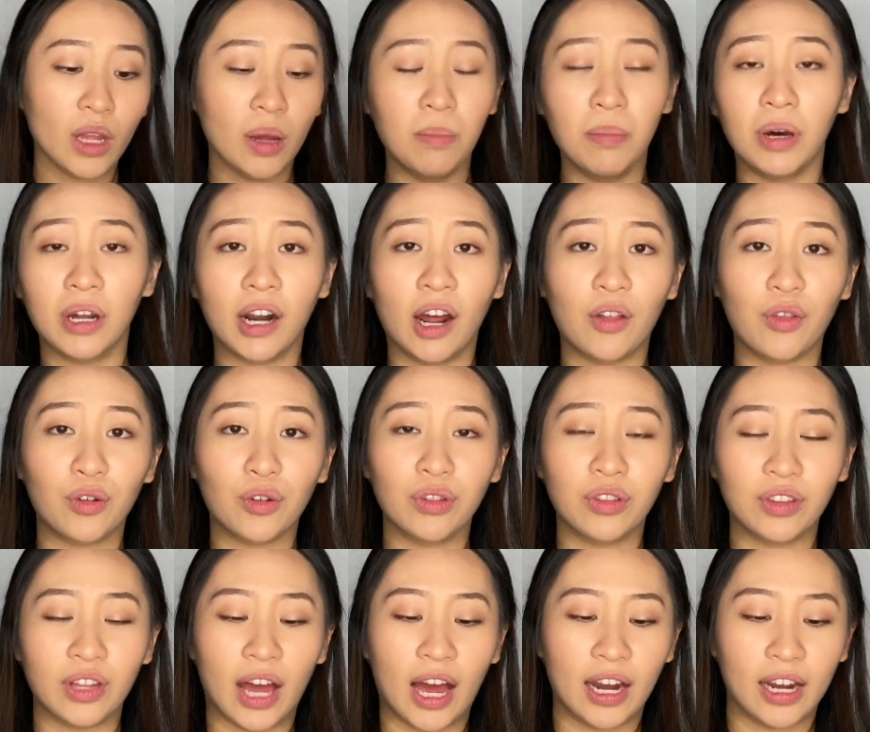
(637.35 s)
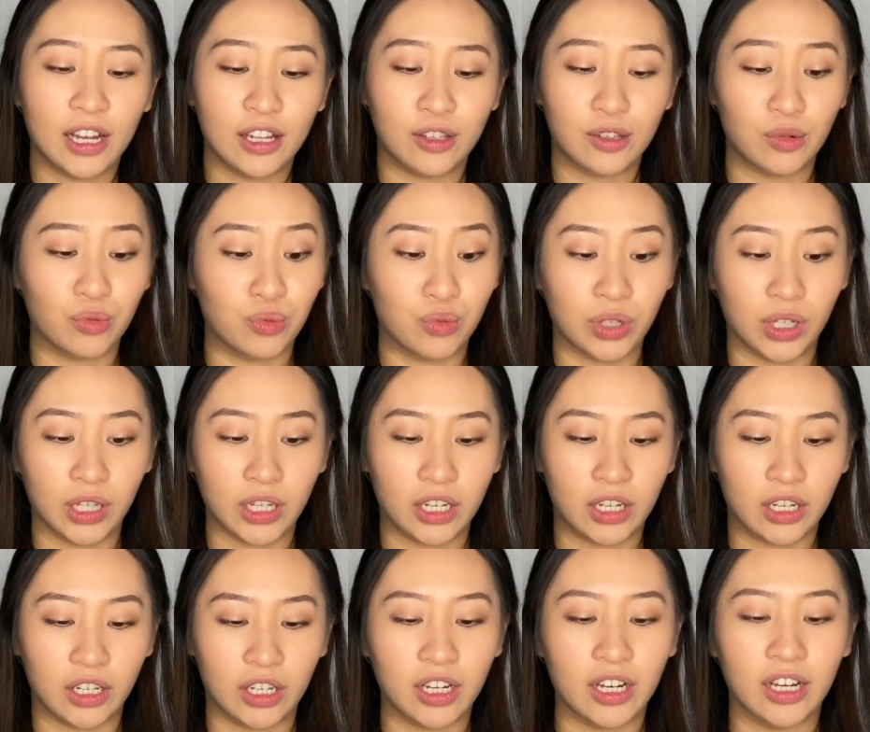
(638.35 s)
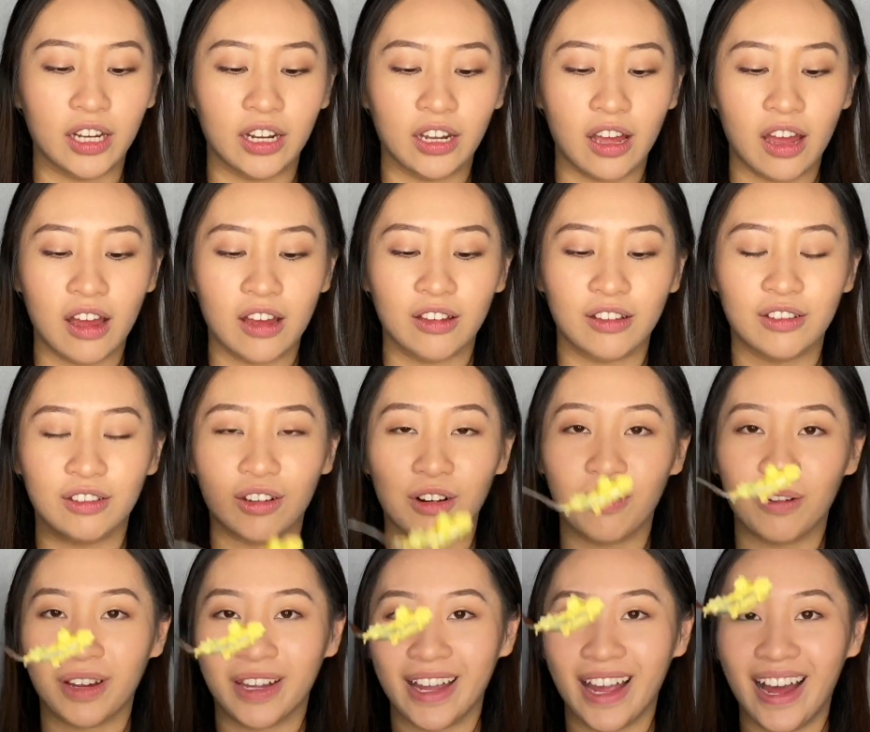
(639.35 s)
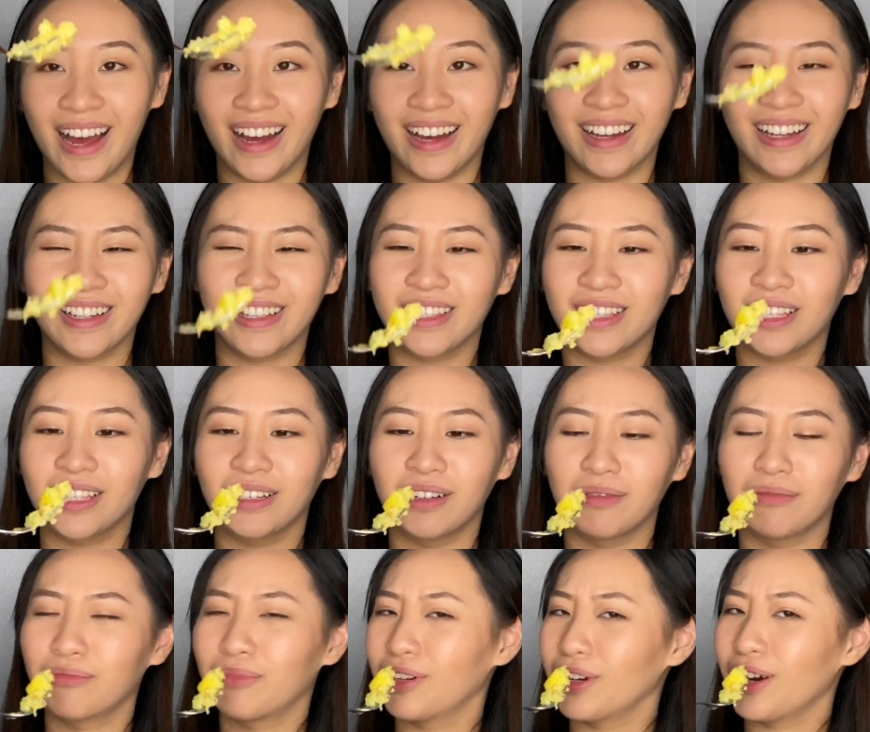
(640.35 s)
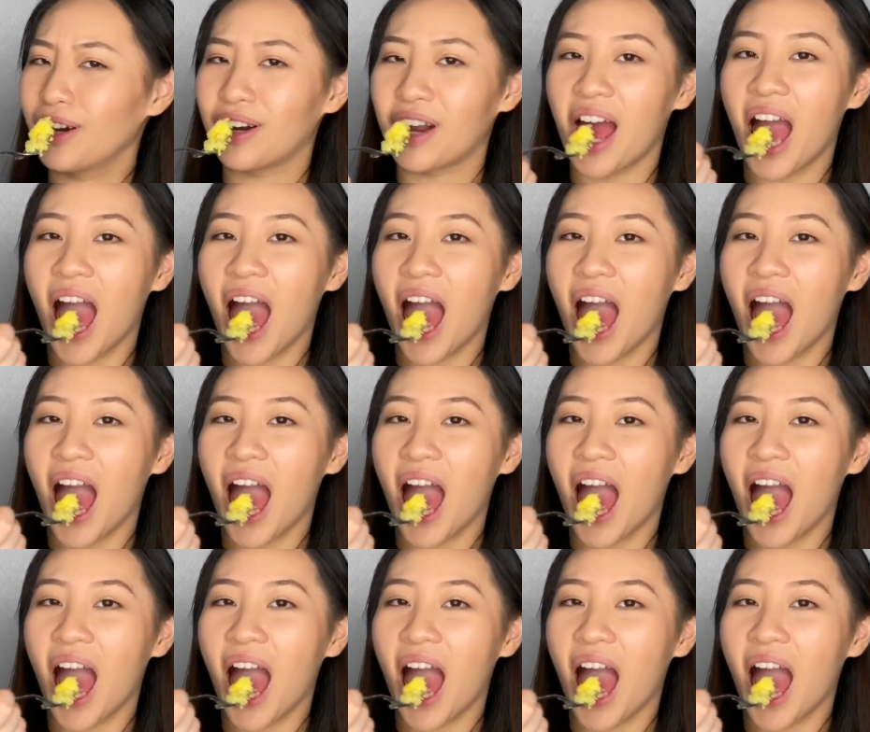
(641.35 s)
But other than that, it's really good. So yeah, it's pretty good.